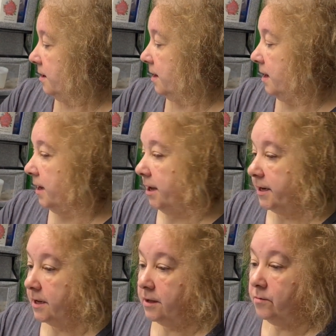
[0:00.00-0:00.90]
And I
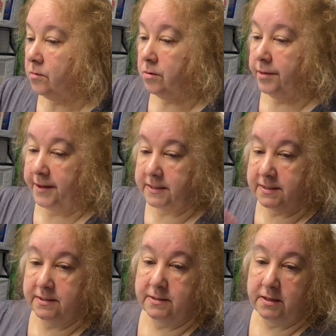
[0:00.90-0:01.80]
know all
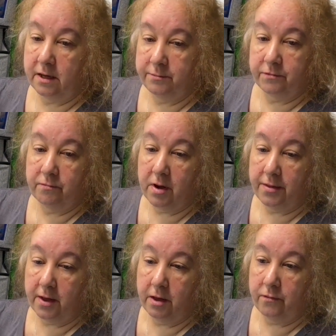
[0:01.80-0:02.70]
this seems
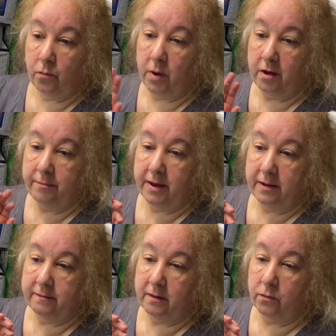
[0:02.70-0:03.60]
rather overwhelming.
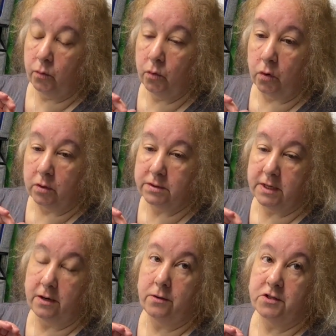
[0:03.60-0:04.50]
It's like, oh, it's
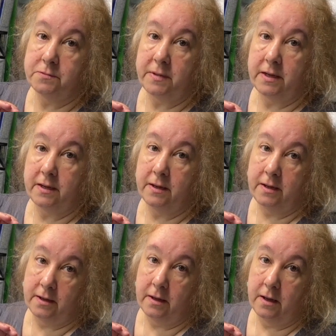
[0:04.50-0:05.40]
going to cost me
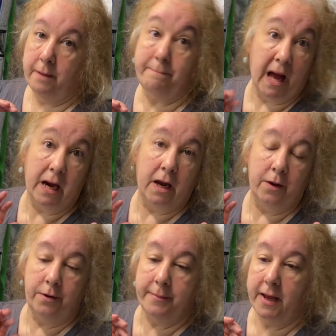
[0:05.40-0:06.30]
a
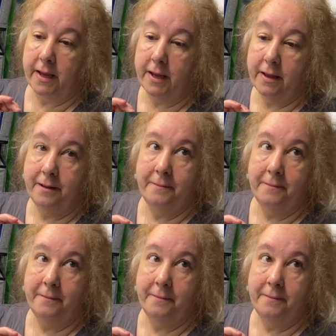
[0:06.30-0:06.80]
buttload of money.